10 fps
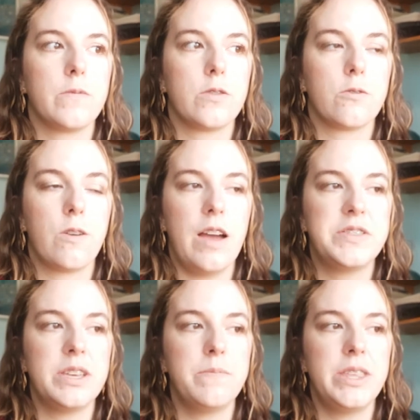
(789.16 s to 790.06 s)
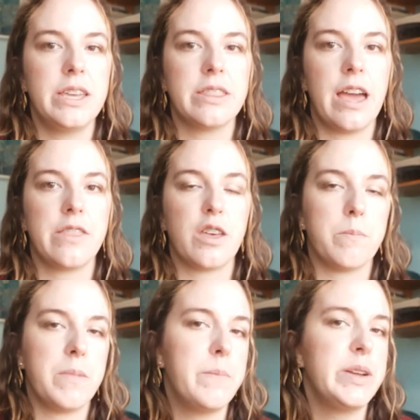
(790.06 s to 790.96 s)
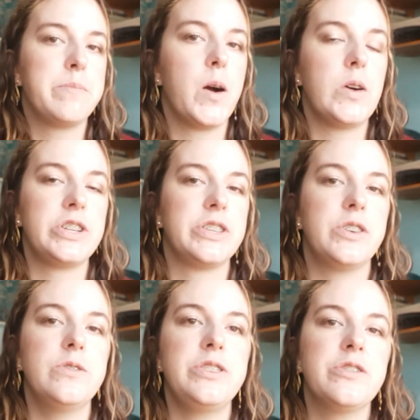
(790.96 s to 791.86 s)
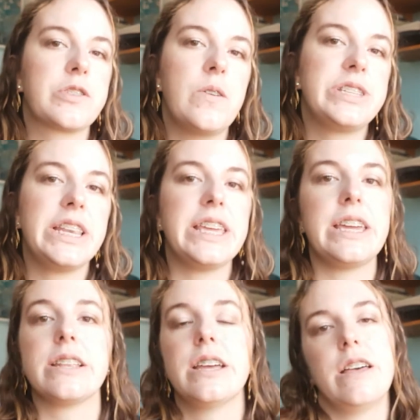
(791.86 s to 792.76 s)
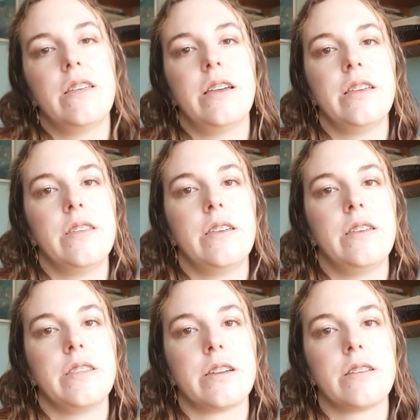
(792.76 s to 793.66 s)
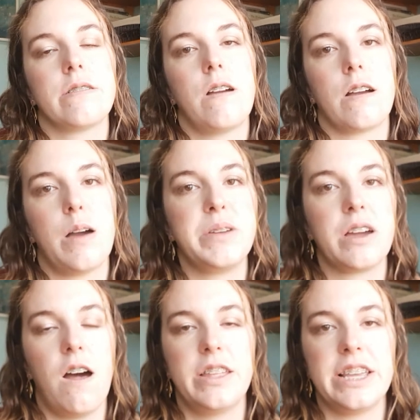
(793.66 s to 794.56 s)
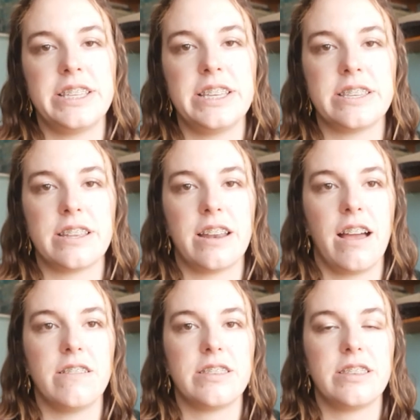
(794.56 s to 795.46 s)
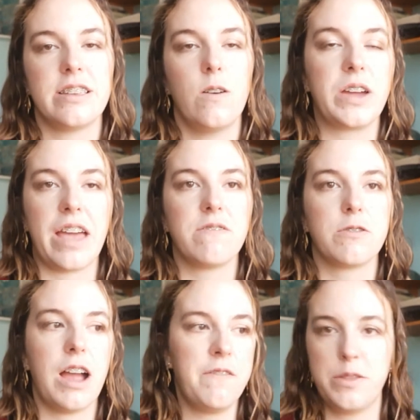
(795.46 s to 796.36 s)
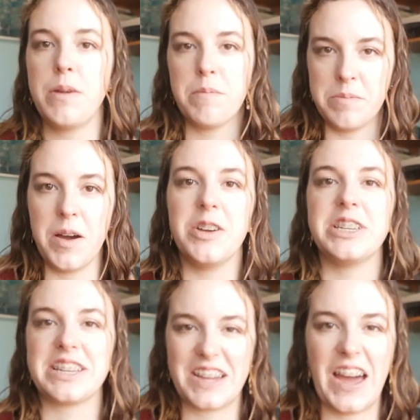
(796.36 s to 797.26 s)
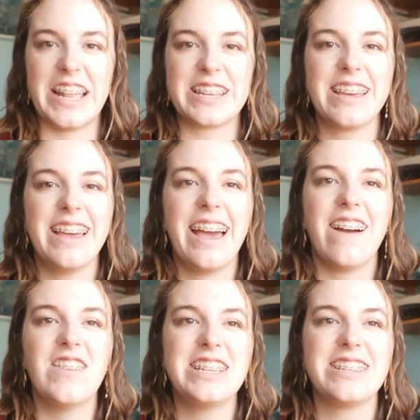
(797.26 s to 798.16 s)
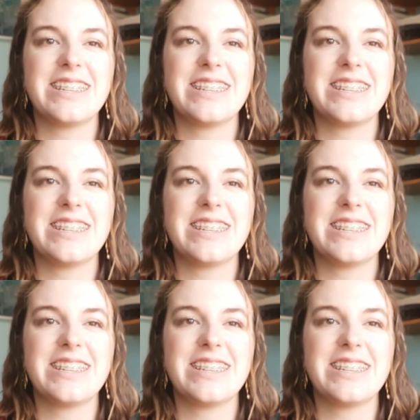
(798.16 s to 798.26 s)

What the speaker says: craft something that the memory potion shows you you're going to need in the coming holiday season. And I said, okay, craft the memory potion. Got it. Which,